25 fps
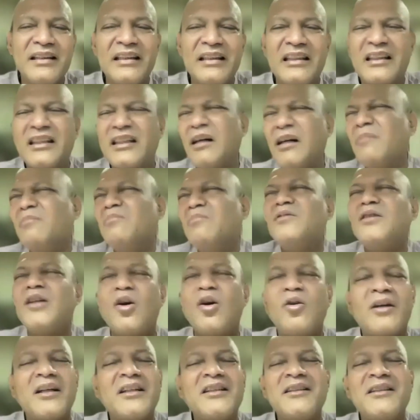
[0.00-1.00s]
it comes
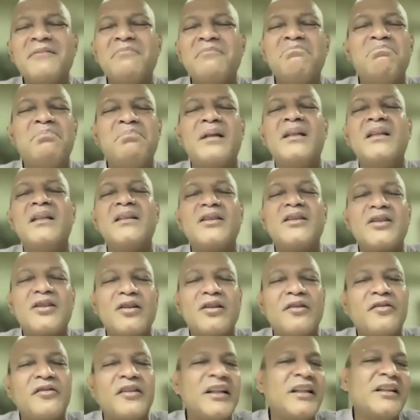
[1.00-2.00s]
out as a burst
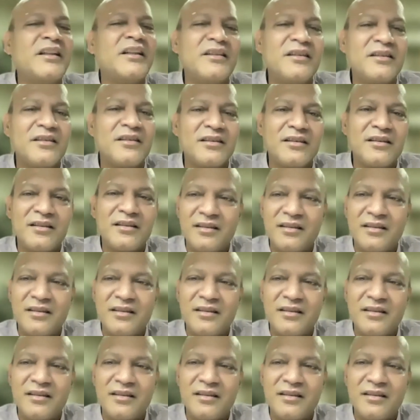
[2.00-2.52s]
of tears.